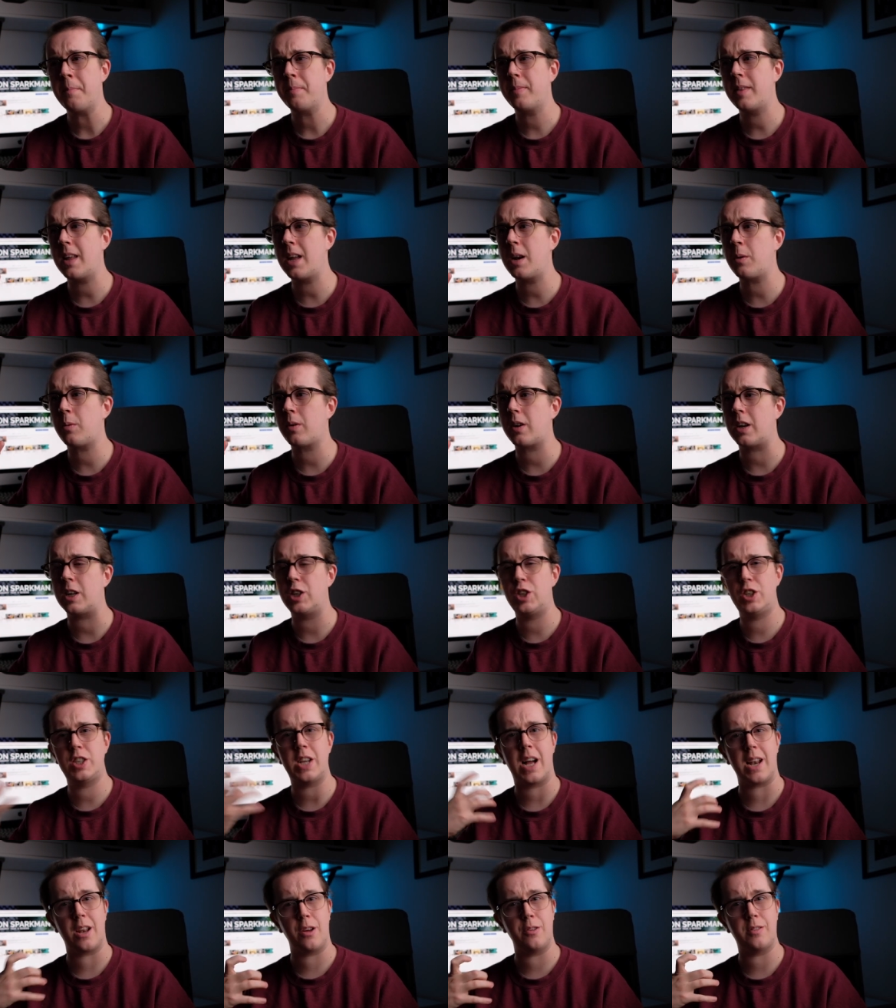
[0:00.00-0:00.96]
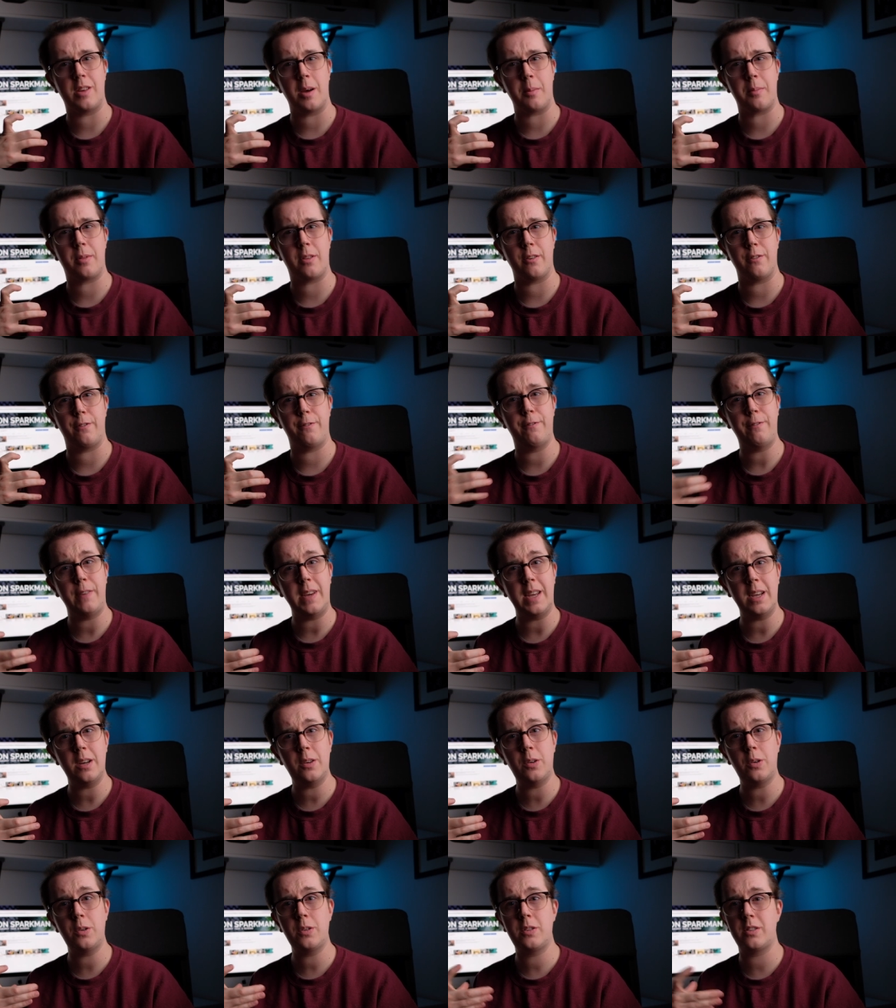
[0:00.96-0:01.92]
Then I want a shallow depth of
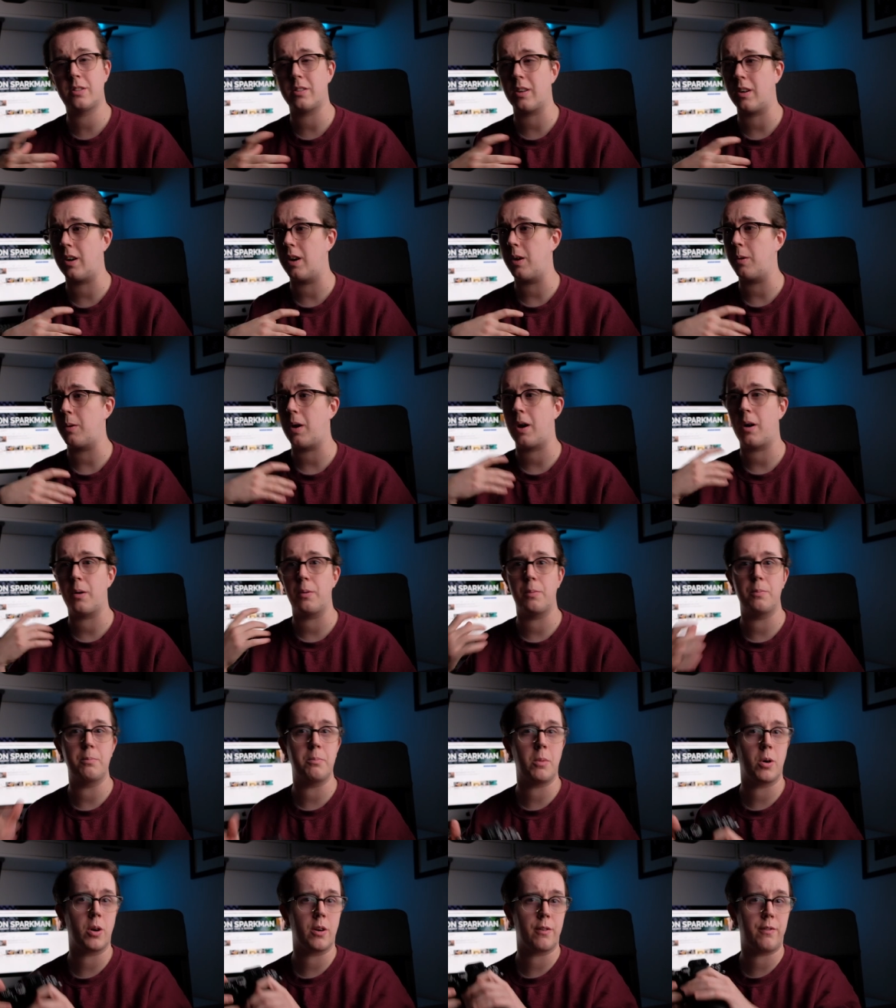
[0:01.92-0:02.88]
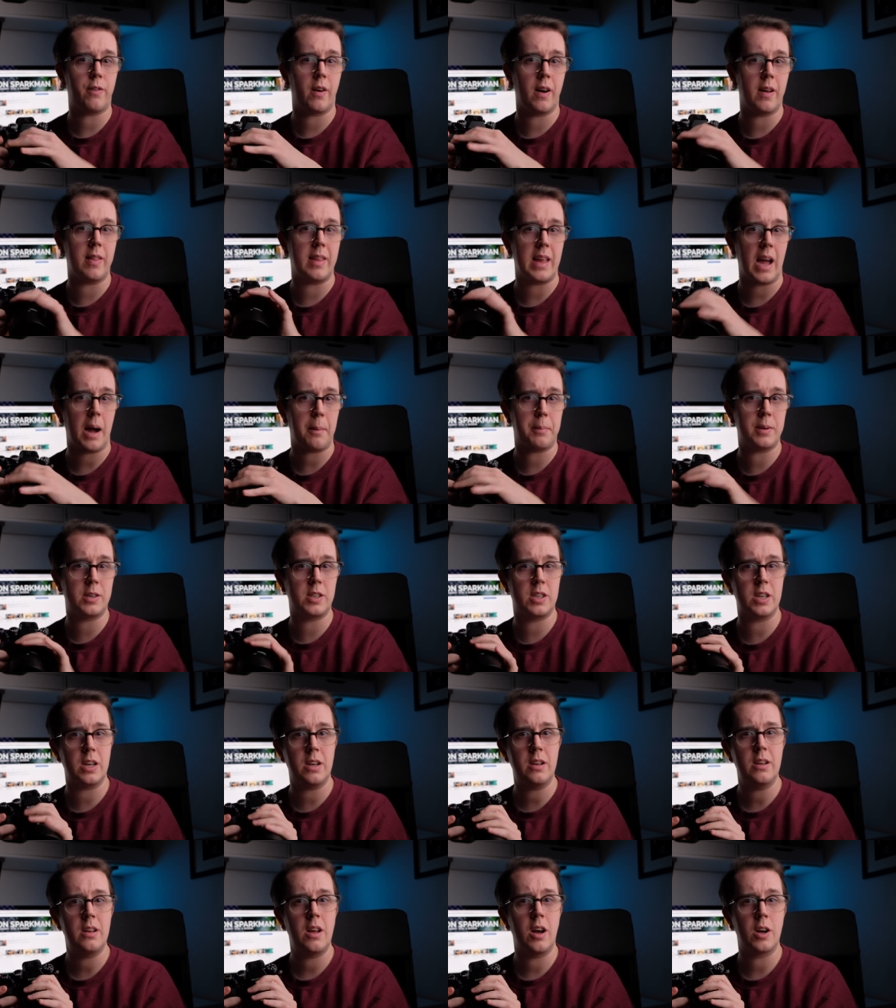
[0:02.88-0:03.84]
field, so I'll modify the
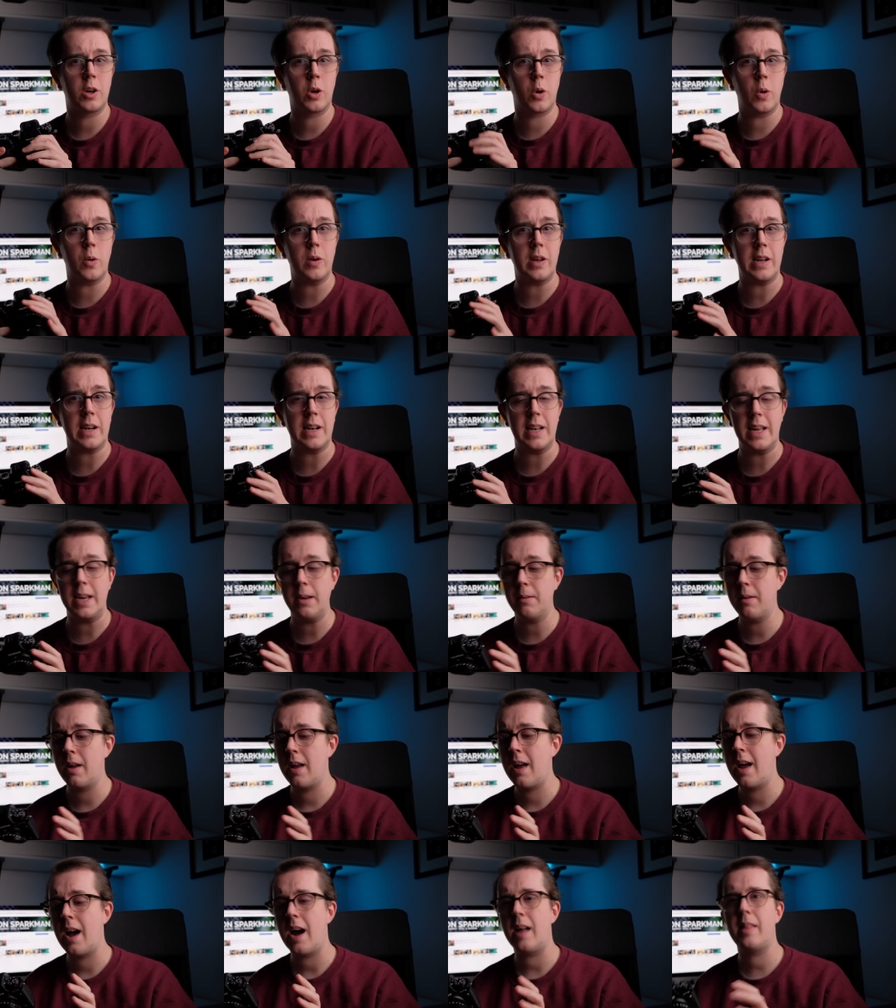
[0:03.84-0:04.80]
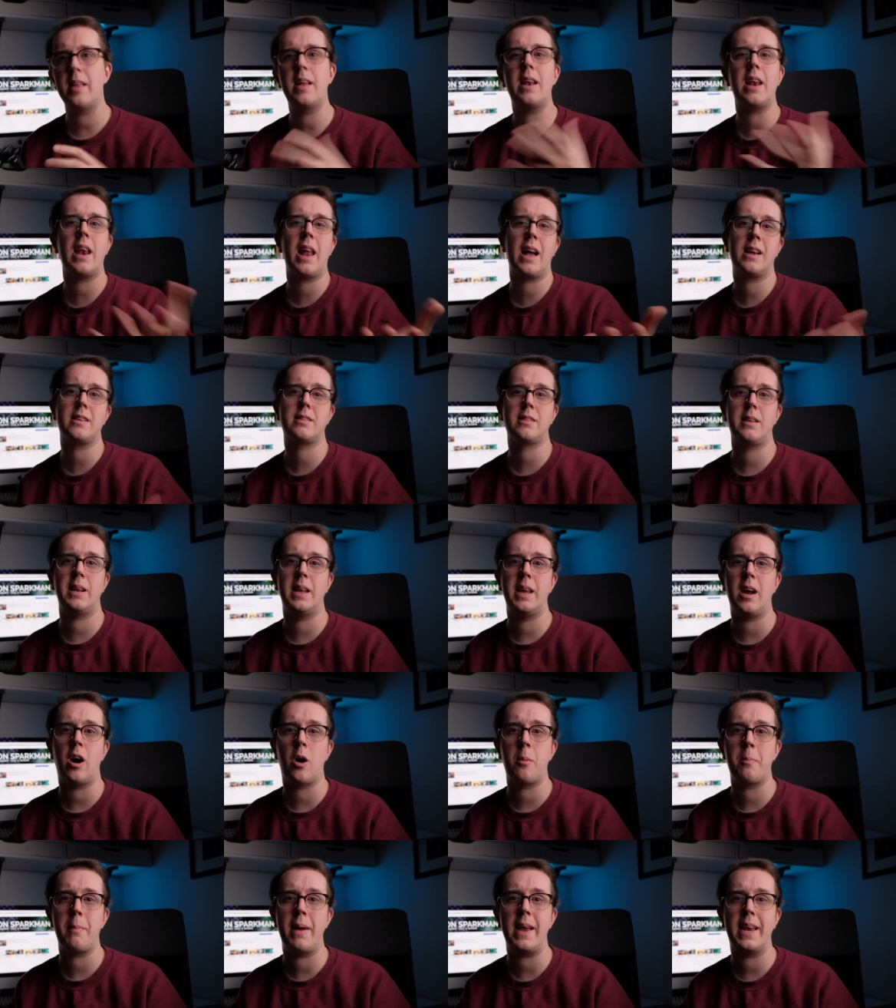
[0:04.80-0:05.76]
aperture accordingly. And then lastly,
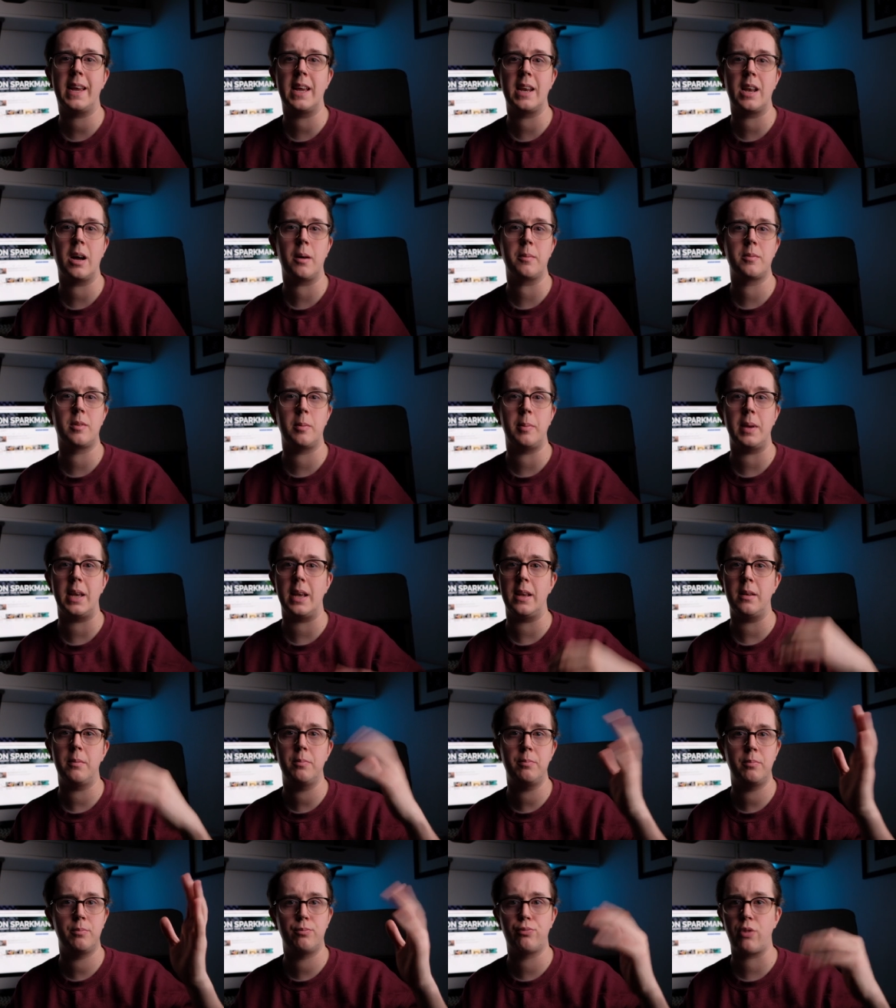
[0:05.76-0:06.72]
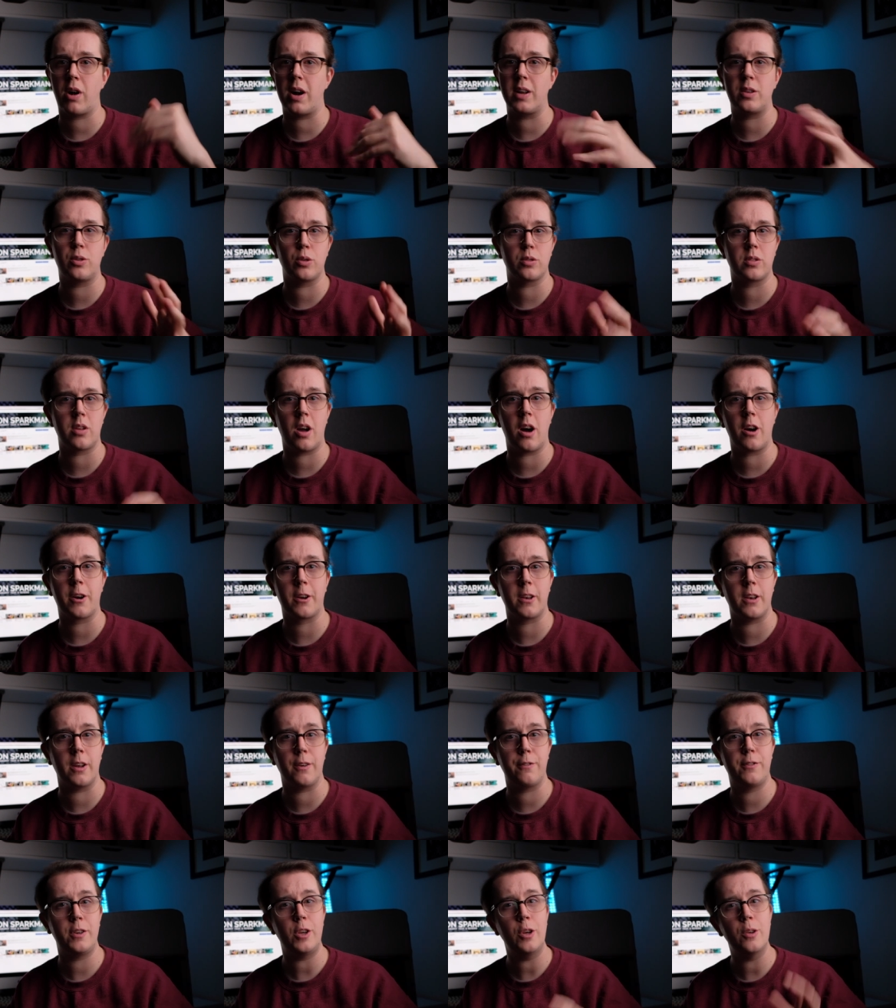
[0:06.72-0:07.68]
I'll make it up to be bright or dark
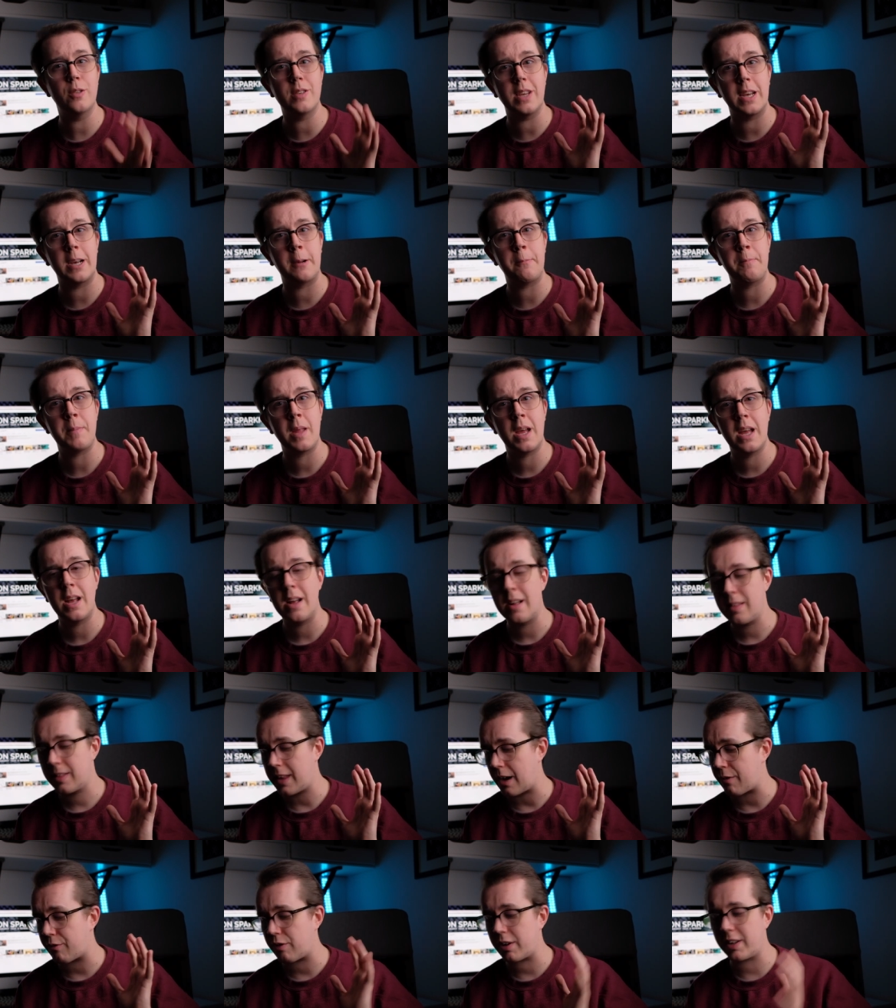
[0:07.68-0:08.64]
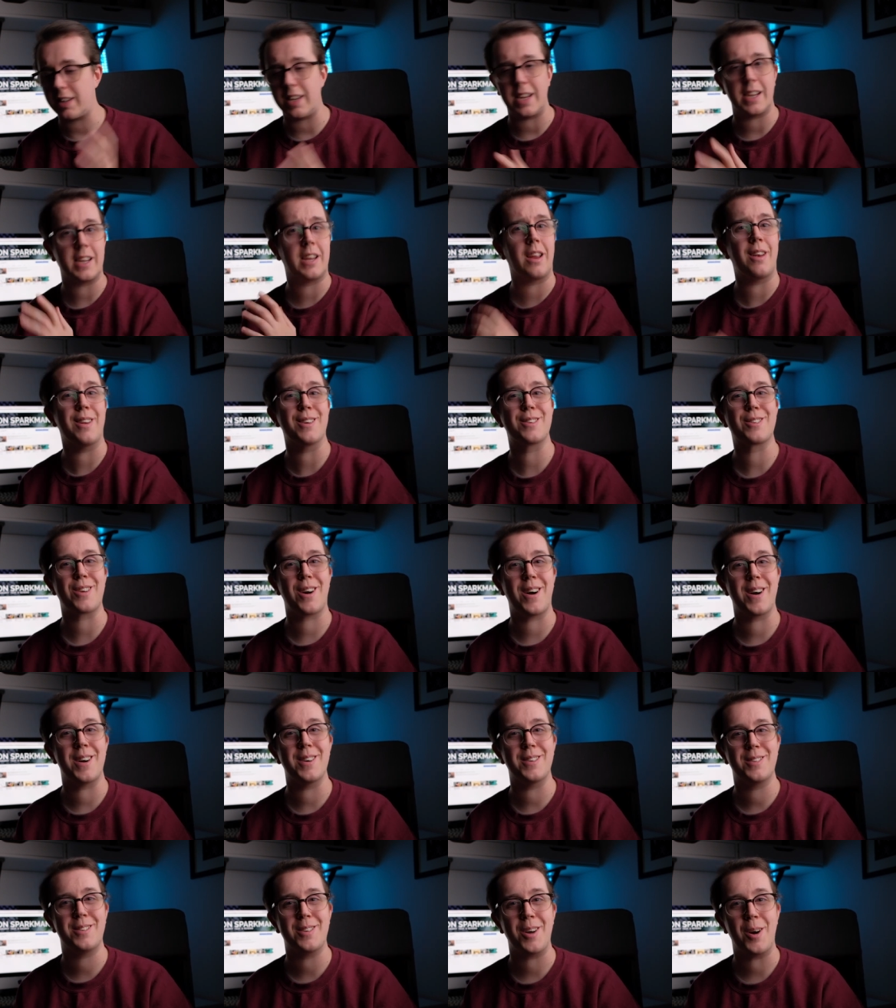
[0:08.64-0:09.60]
enough using that ridiculous
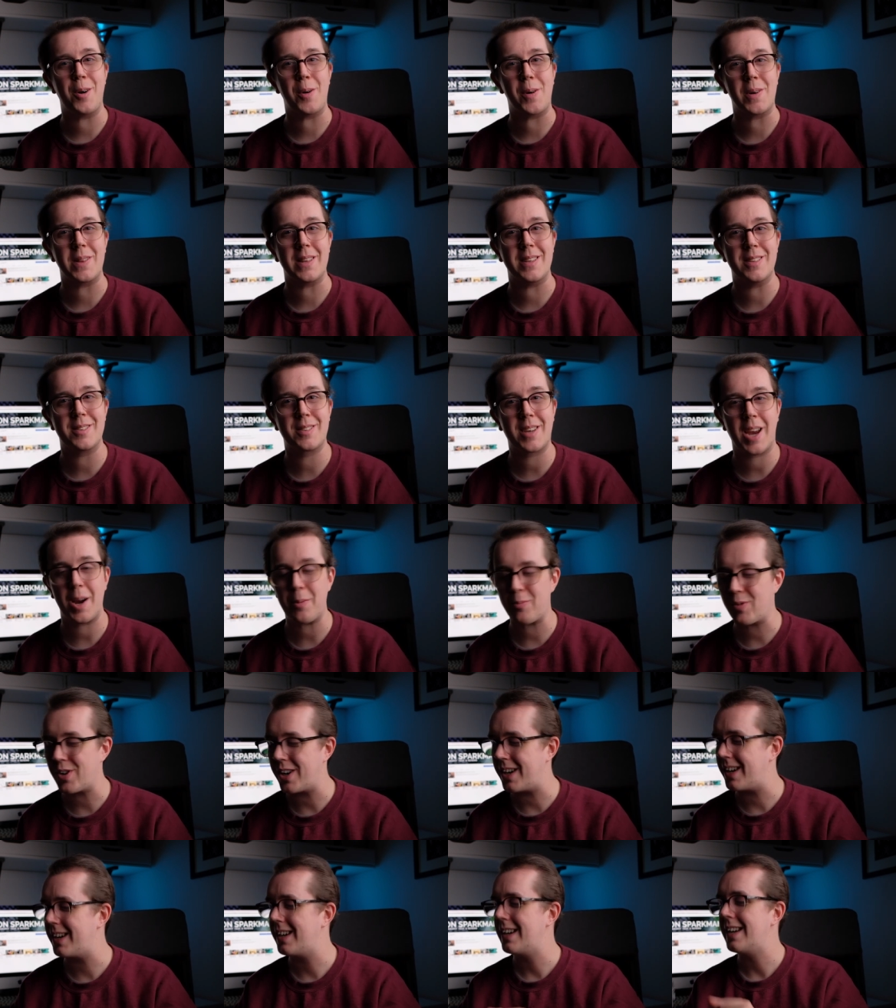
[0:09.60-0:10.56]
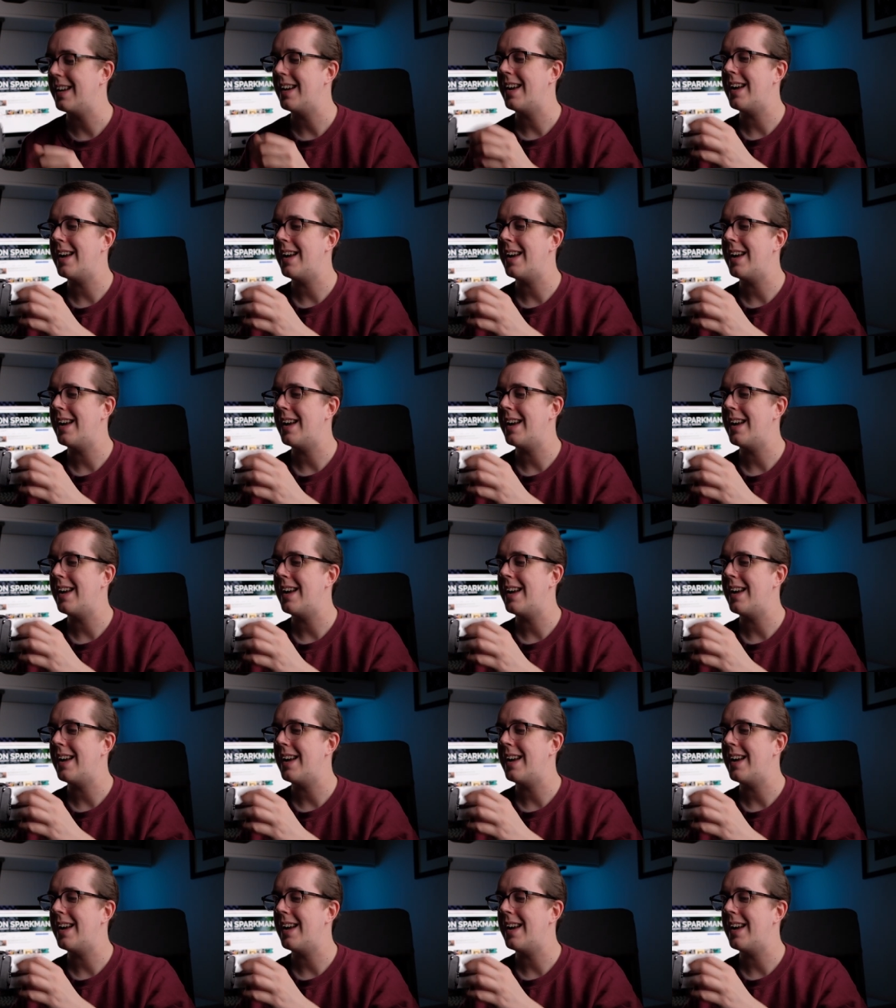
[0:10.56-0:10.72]
ISO on this camera.